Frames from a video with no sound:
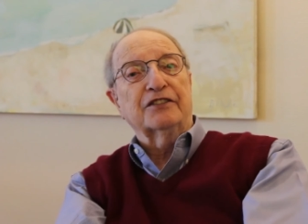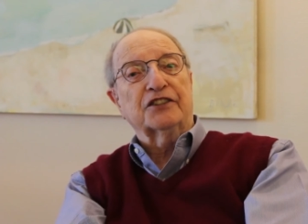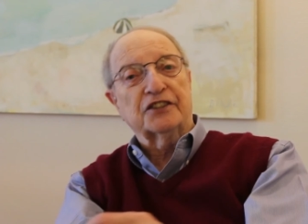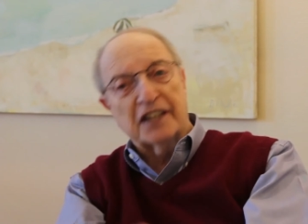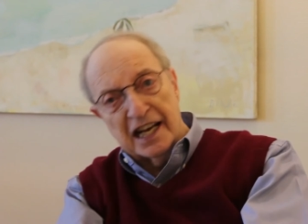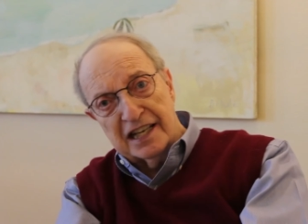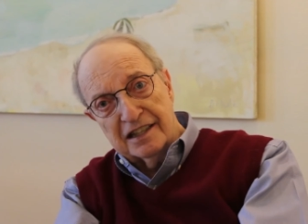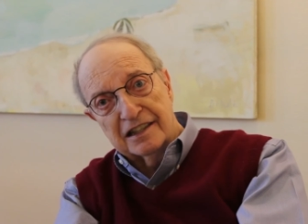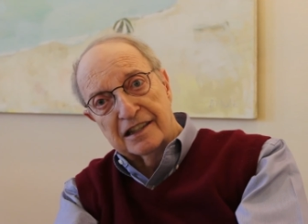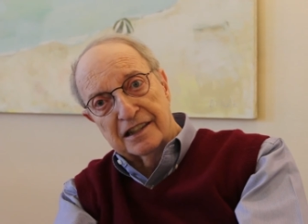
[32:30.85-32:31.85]
a
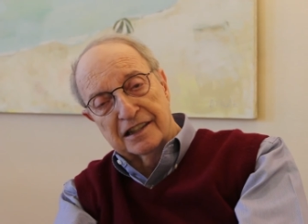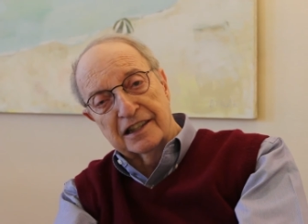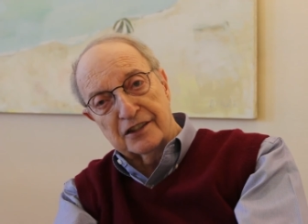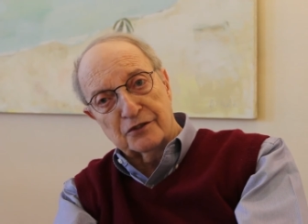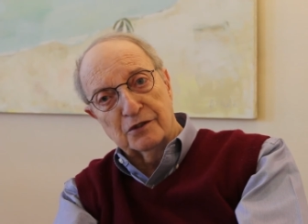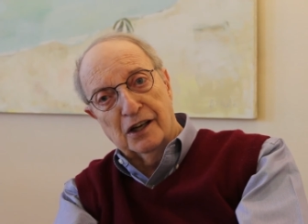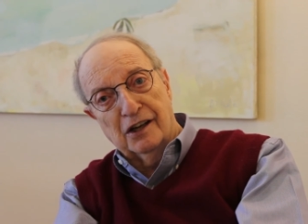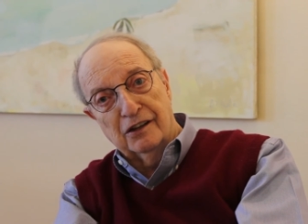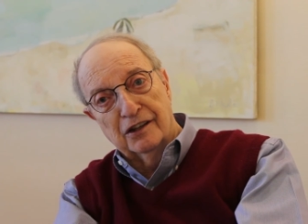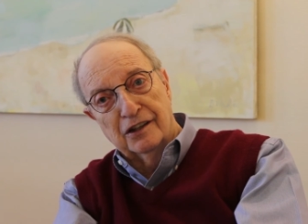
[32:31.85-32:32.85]
state in
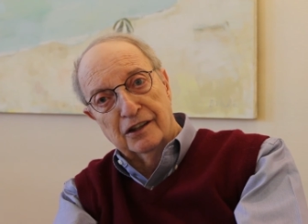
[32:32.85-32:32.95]
Israel,